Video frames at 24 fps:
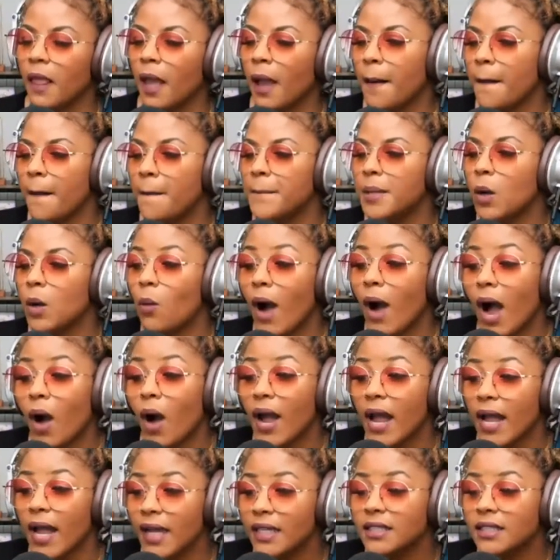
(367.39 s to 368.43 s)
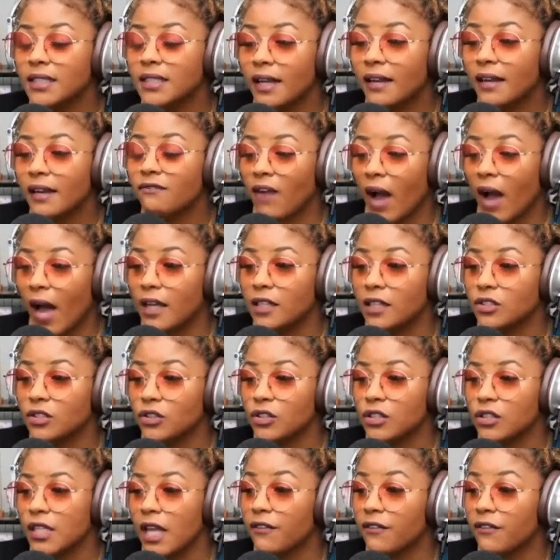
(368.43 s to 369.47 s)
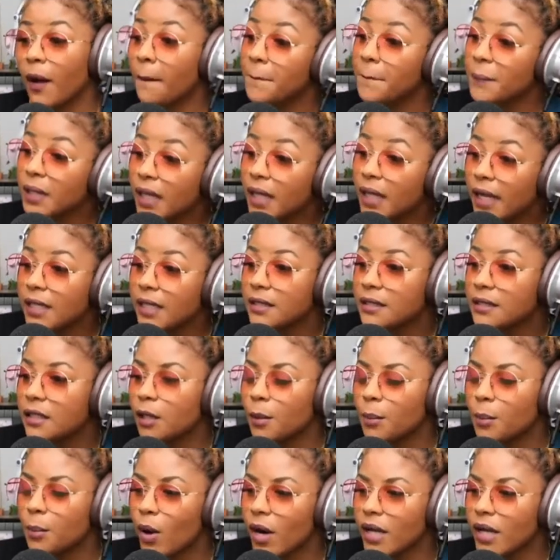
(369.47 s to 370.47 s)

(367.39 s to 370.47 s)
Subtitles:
But while aides and advisors have complained to the press